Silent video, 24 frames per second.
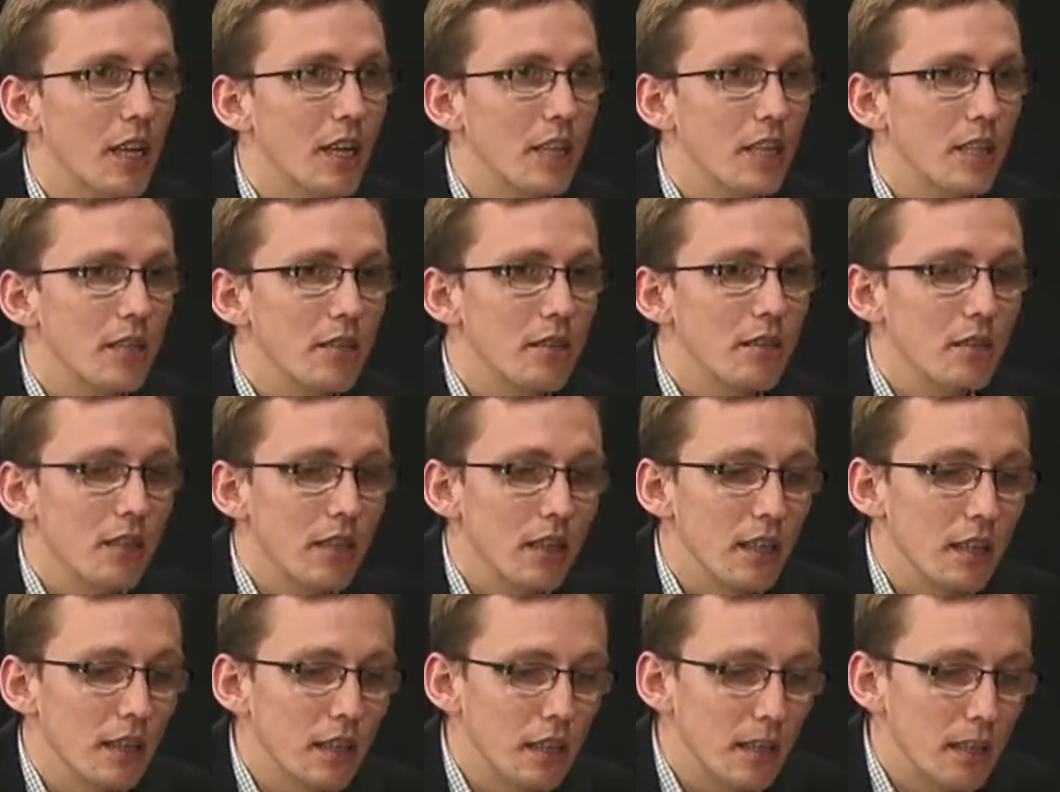
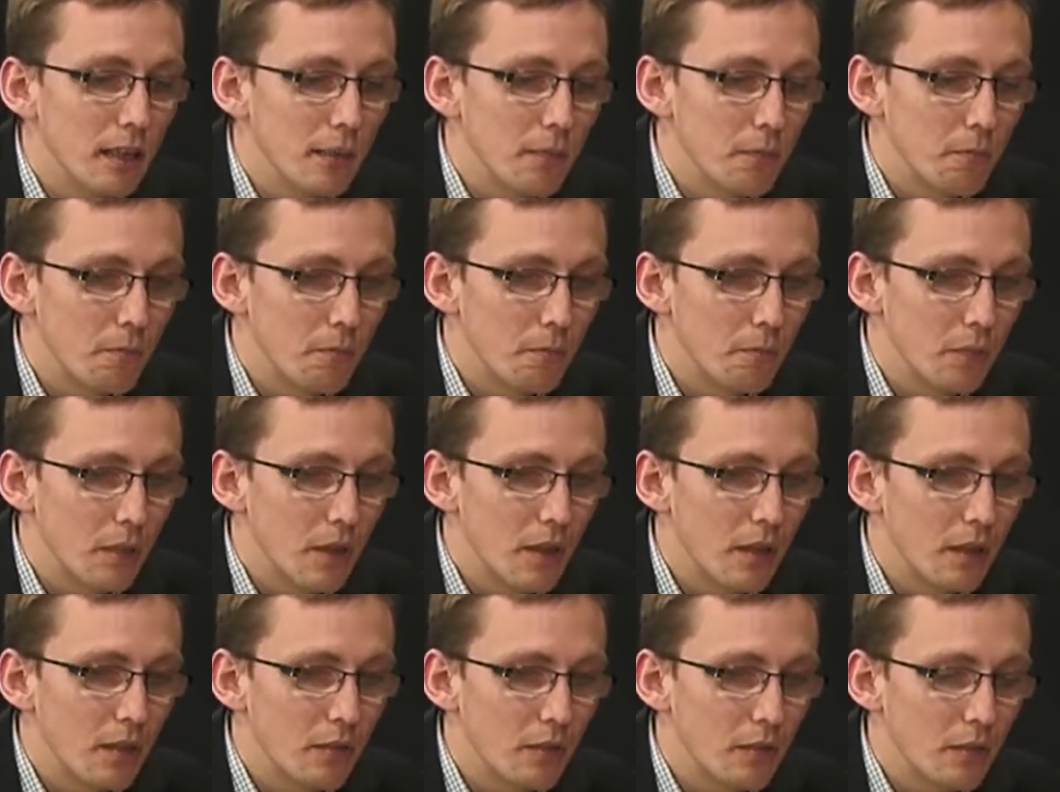Do
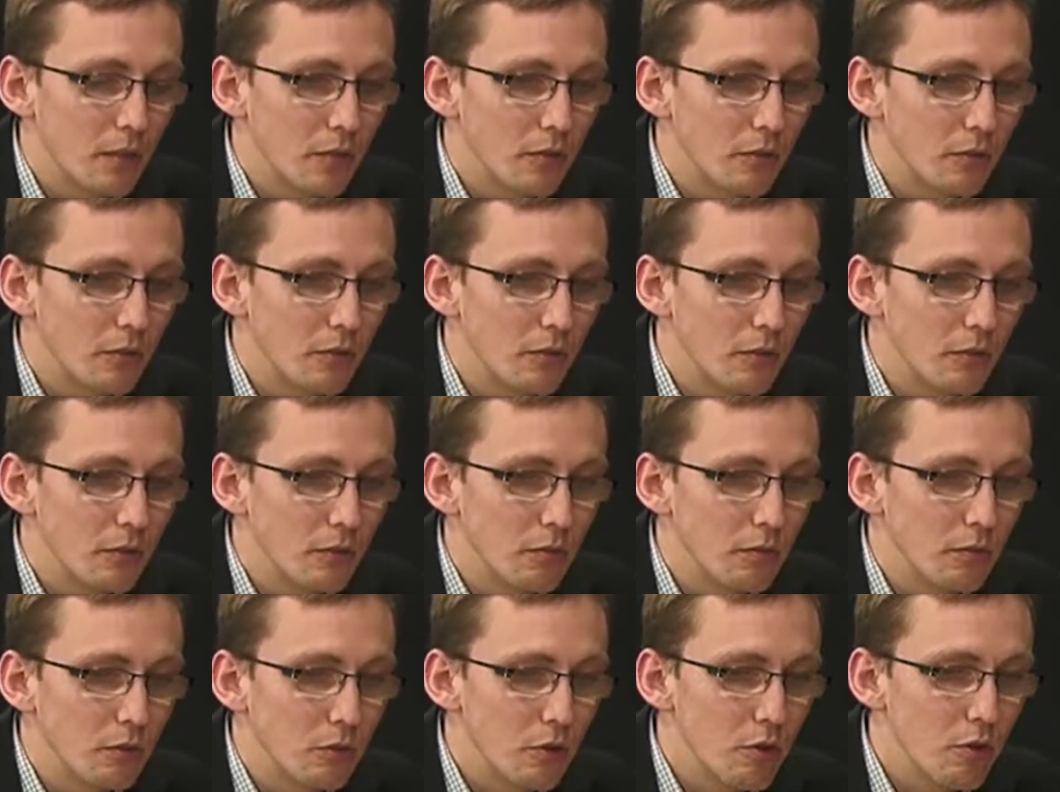
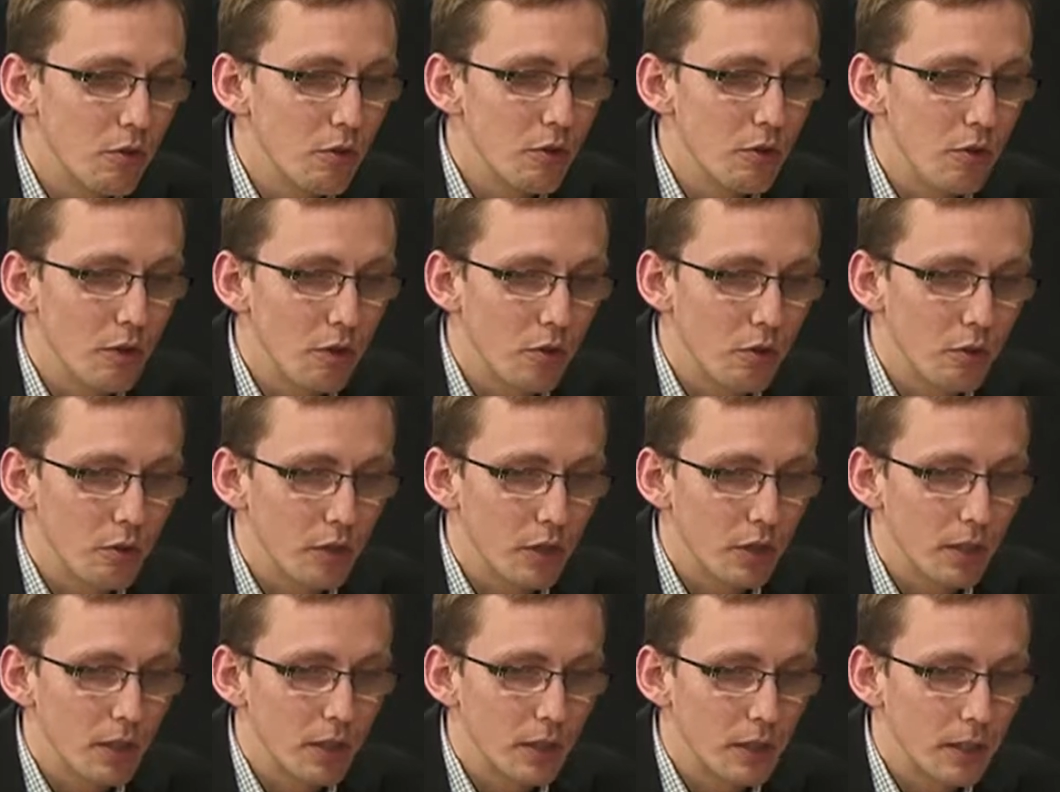you
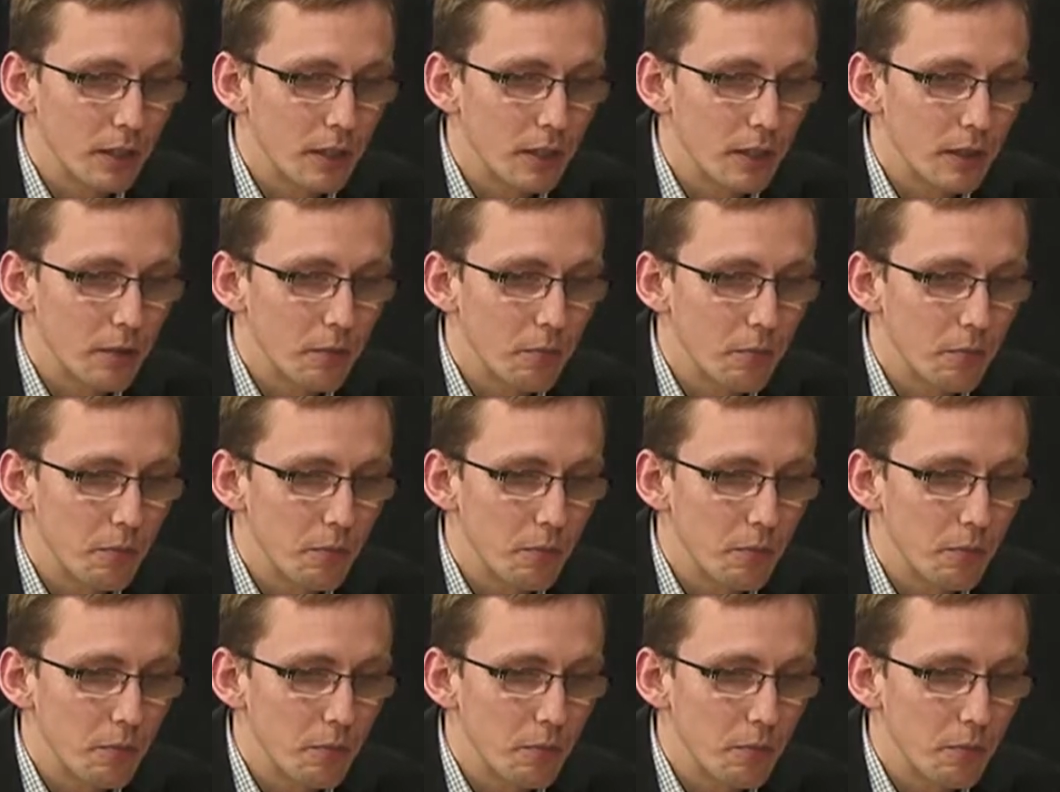know,